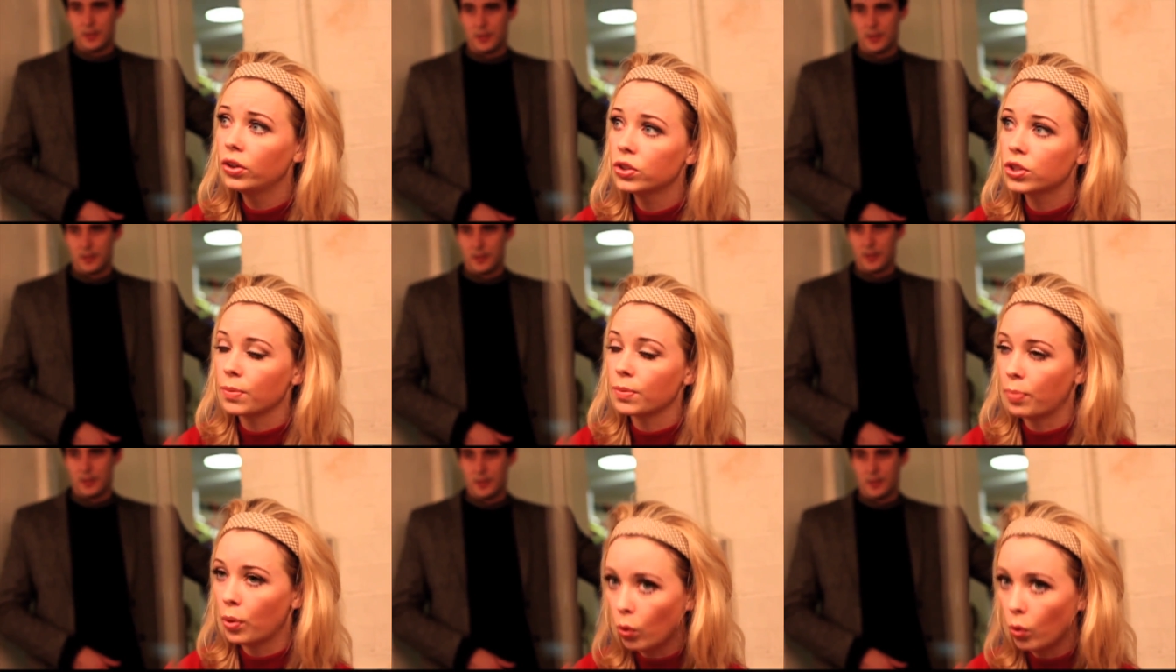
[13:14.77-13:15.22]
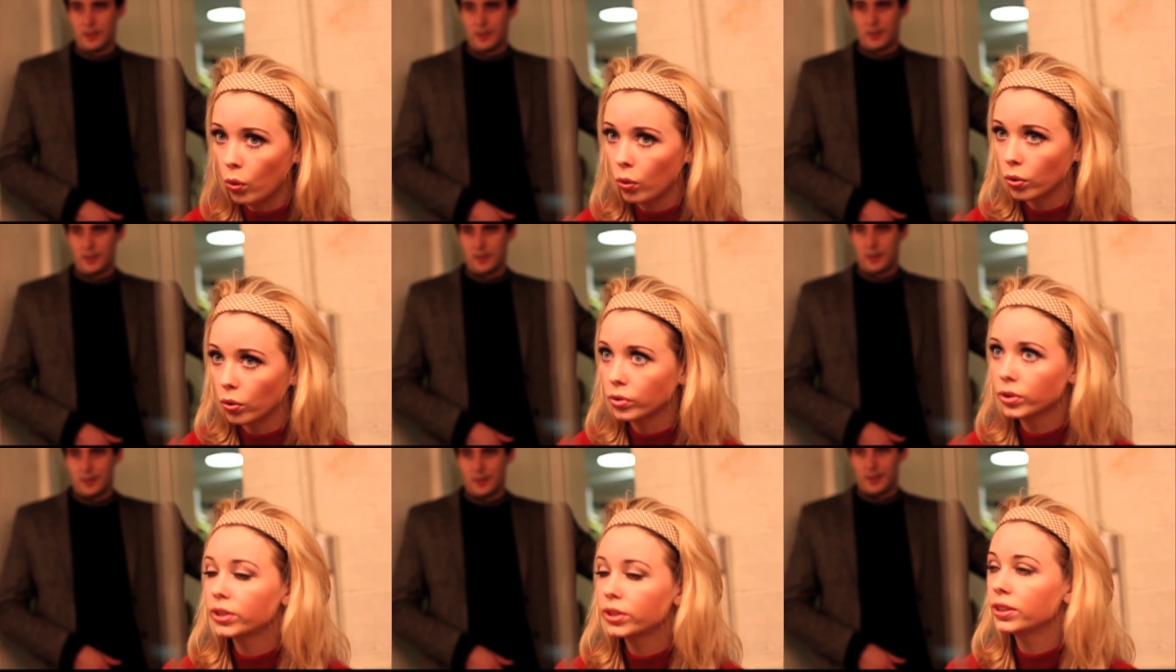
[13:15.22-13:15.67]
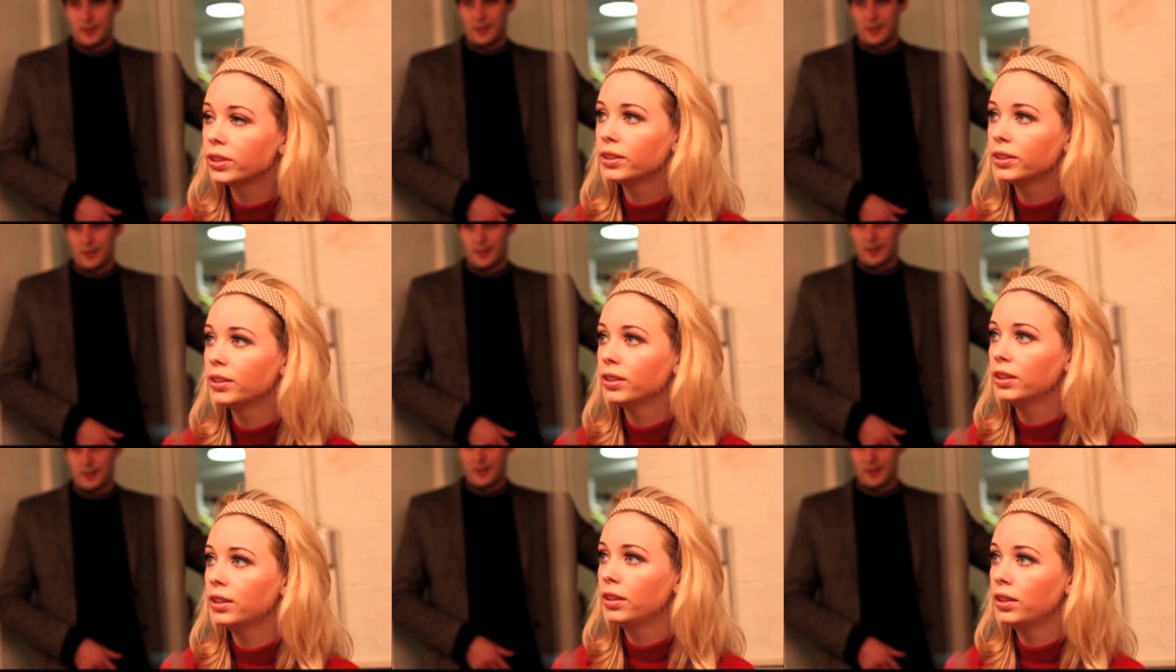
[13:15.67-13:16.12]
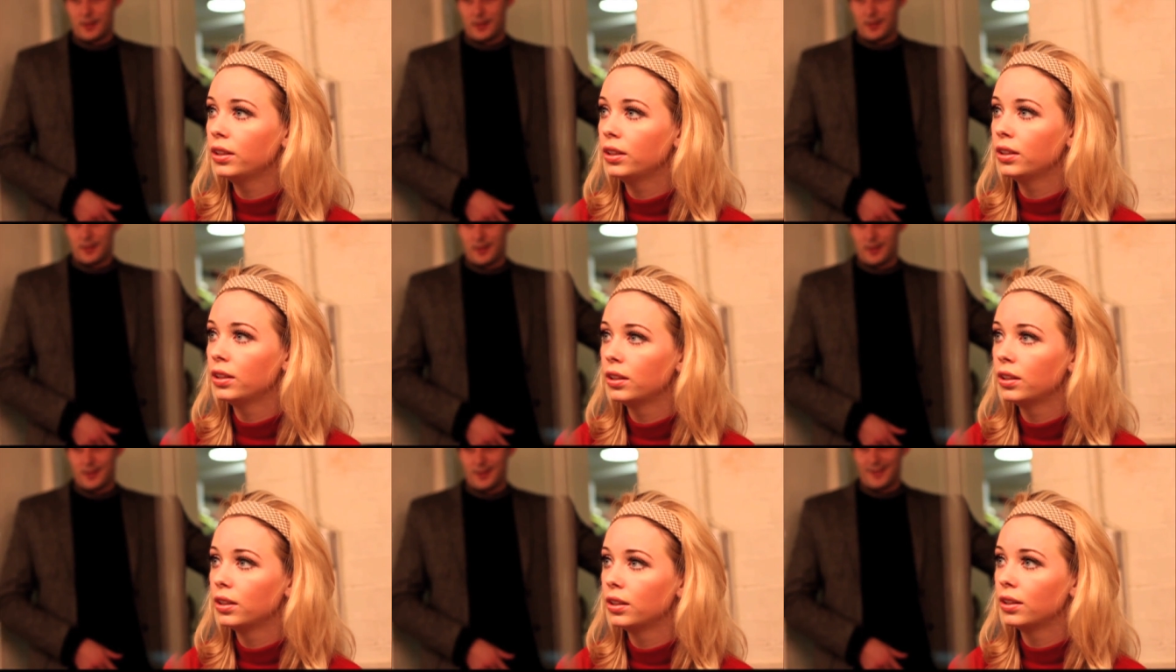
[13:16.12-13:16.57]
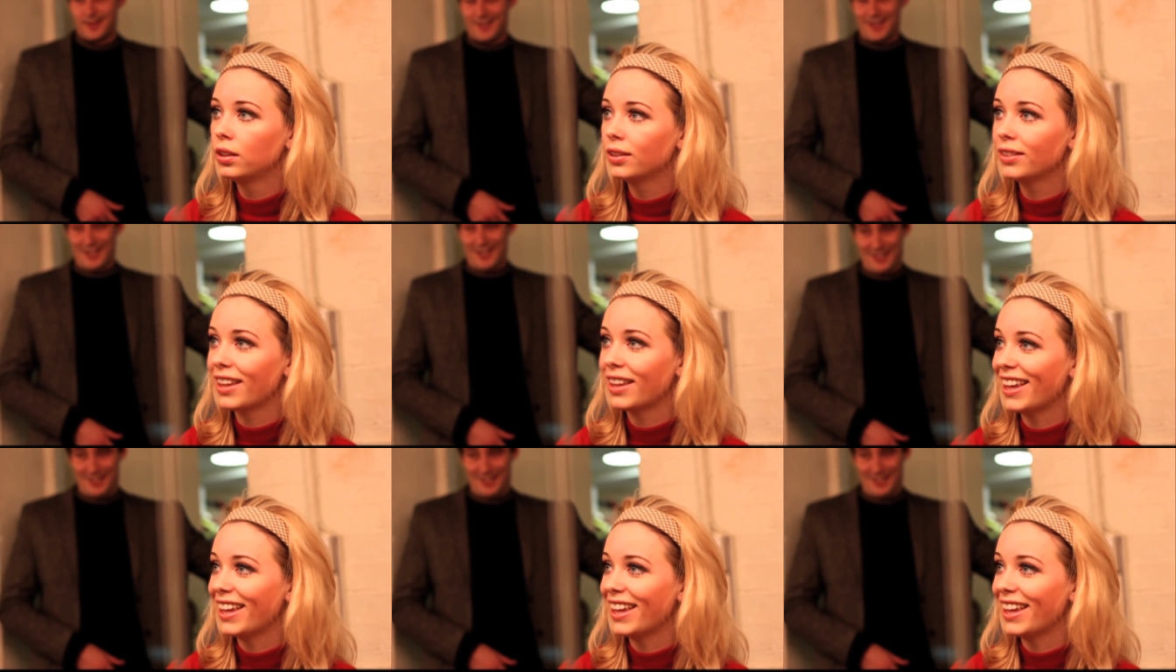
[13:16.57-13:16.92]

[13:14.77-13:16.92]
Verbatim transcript: to pause. A